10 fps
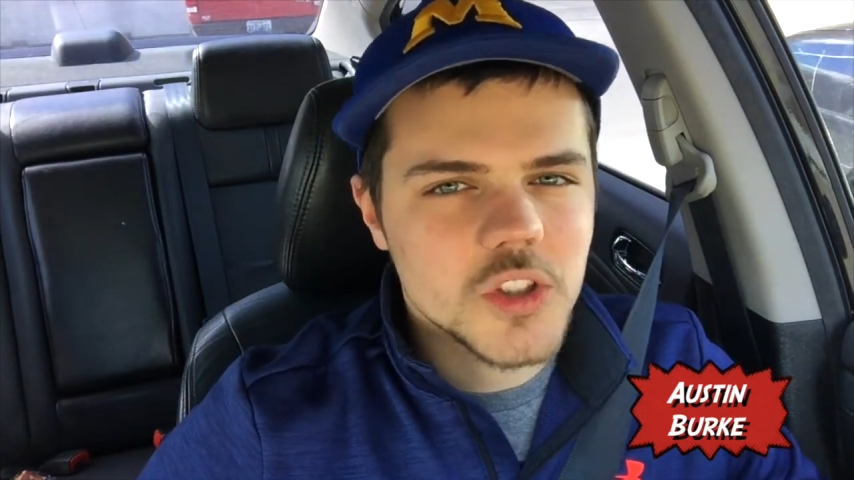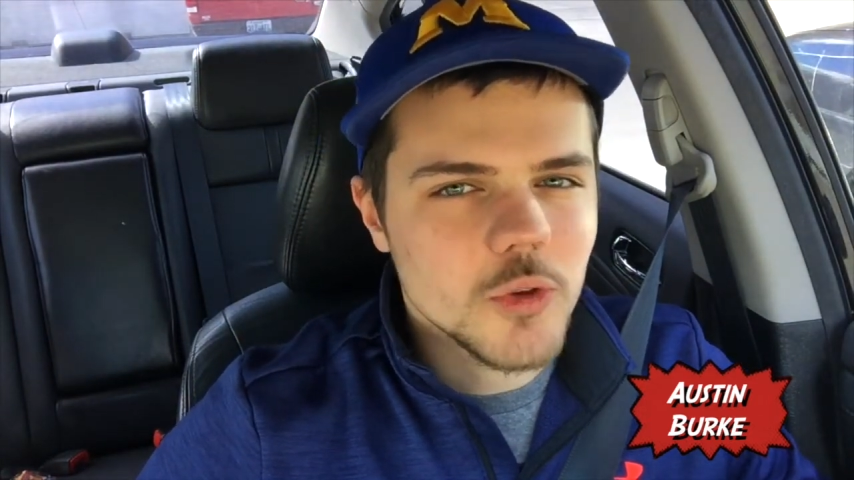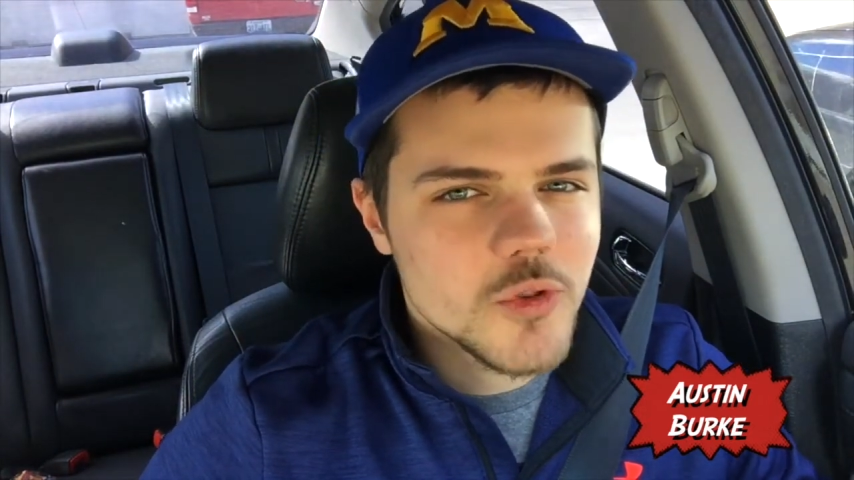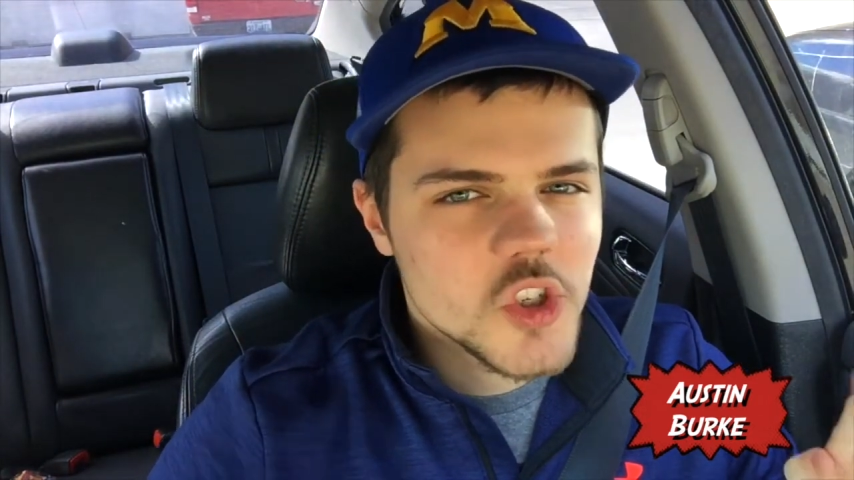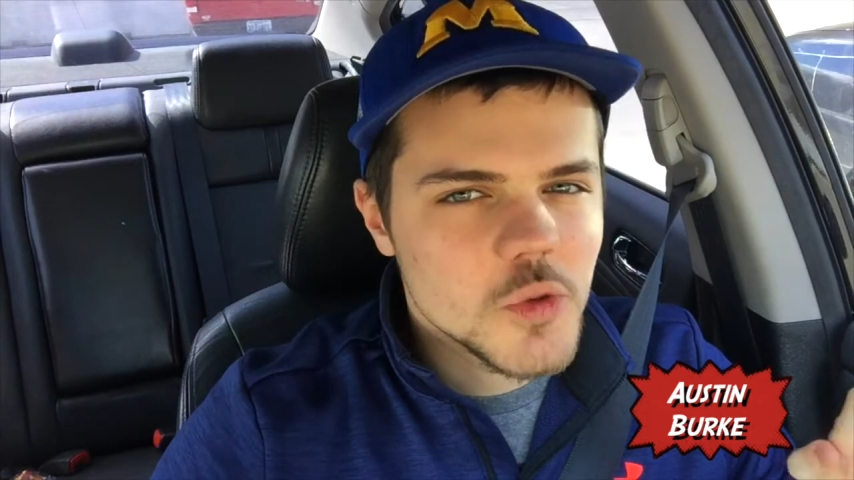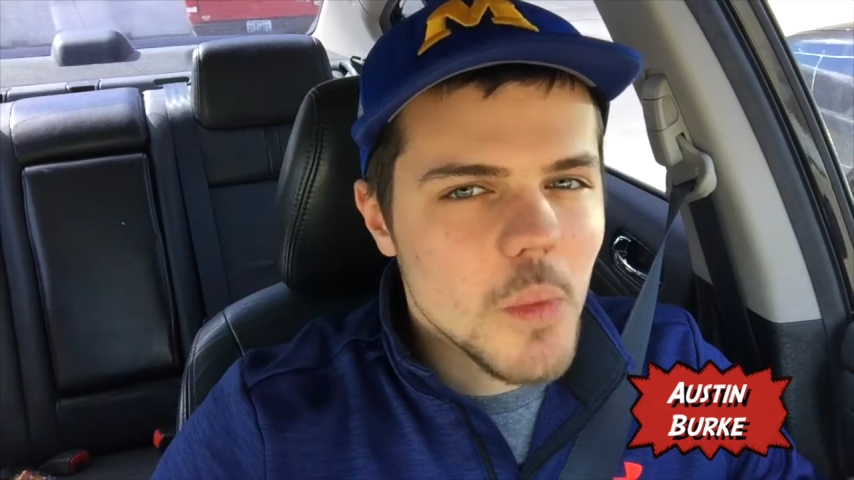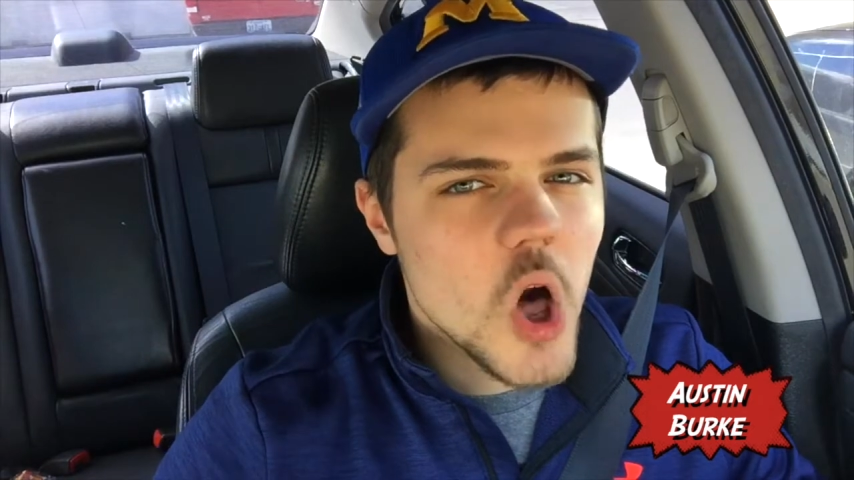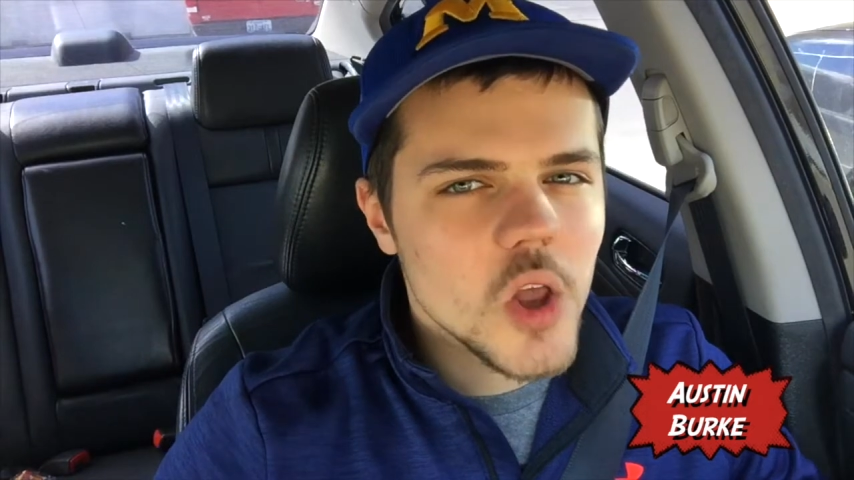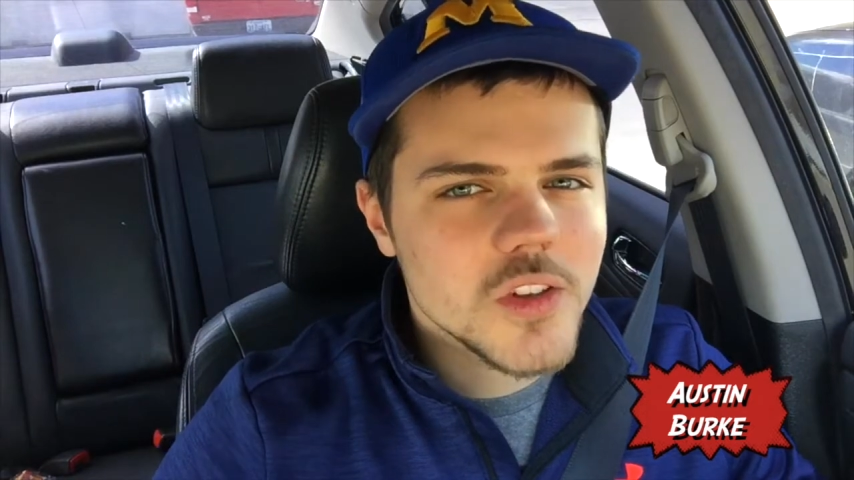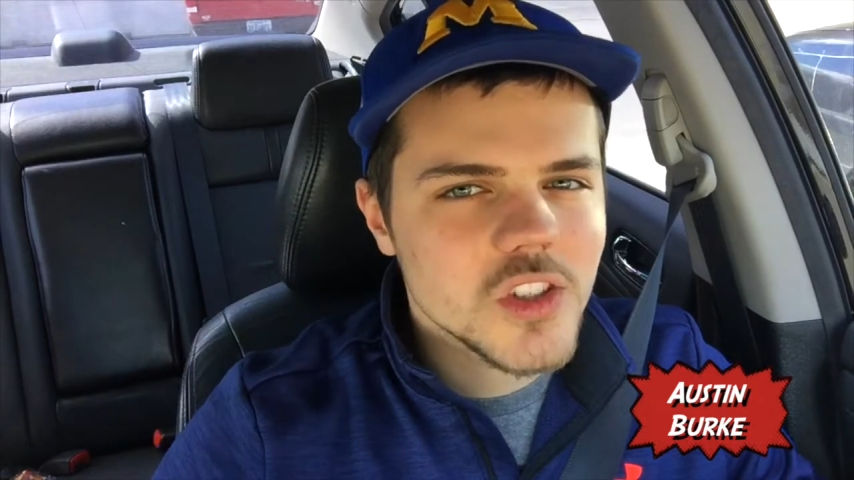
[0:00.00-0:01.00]
Those
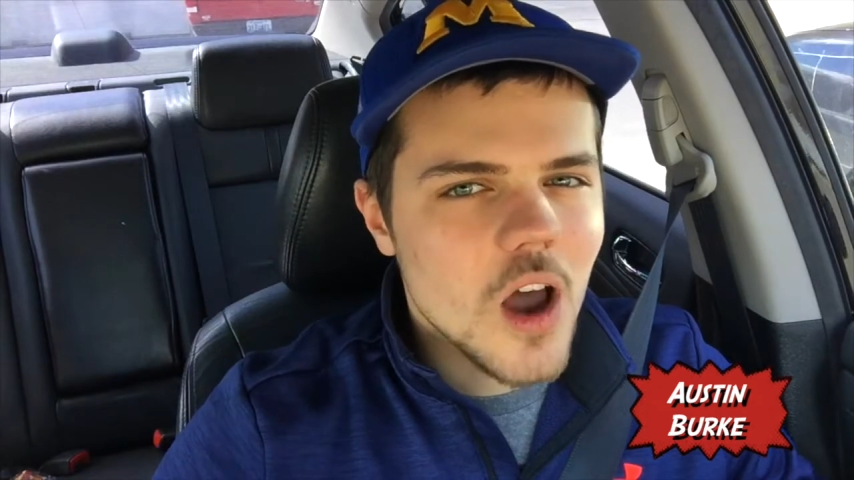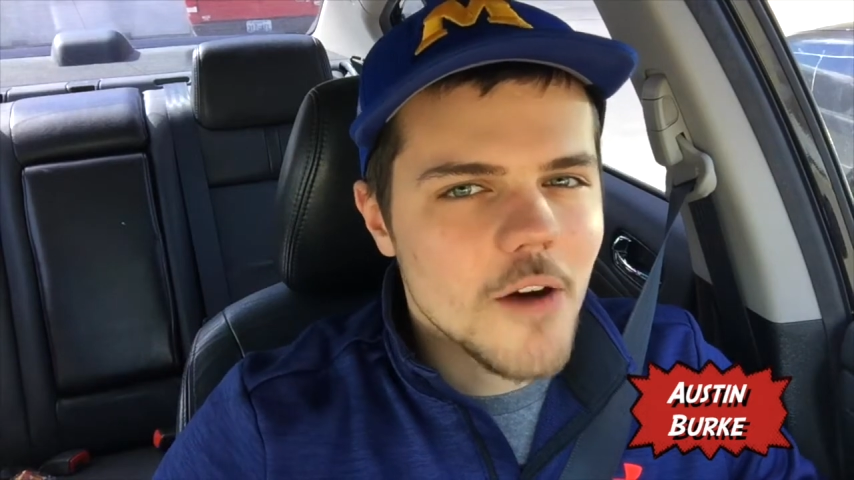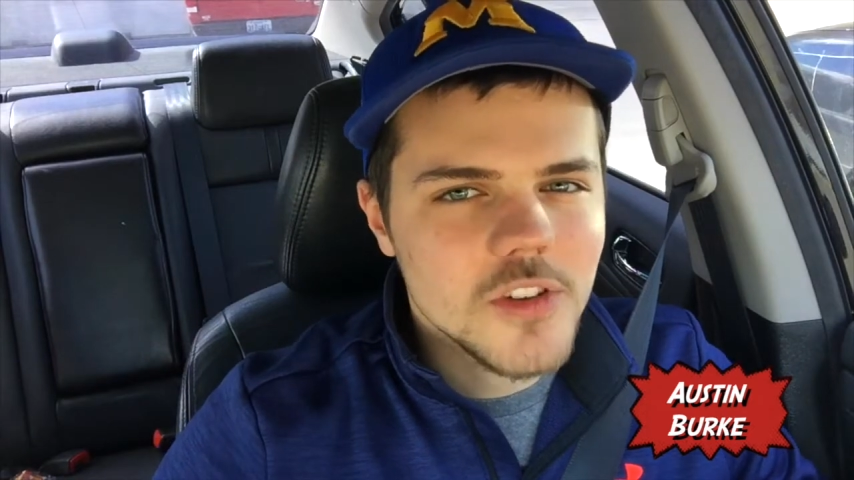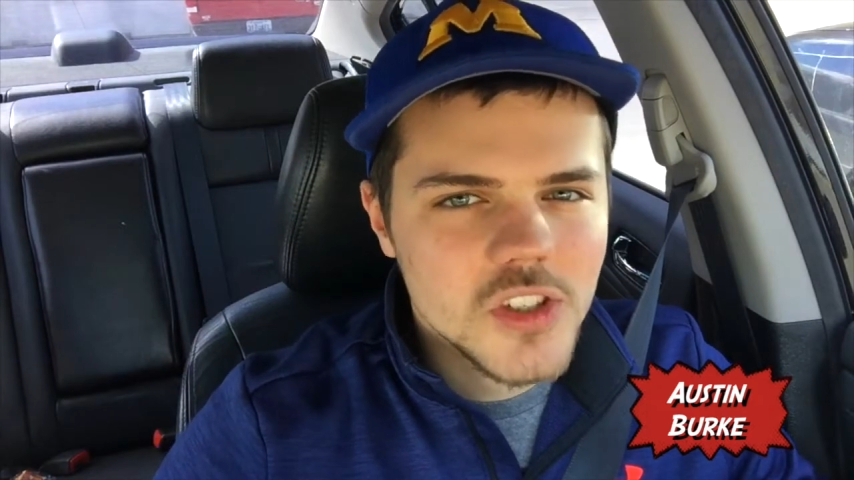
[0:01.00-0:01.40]
small, soft,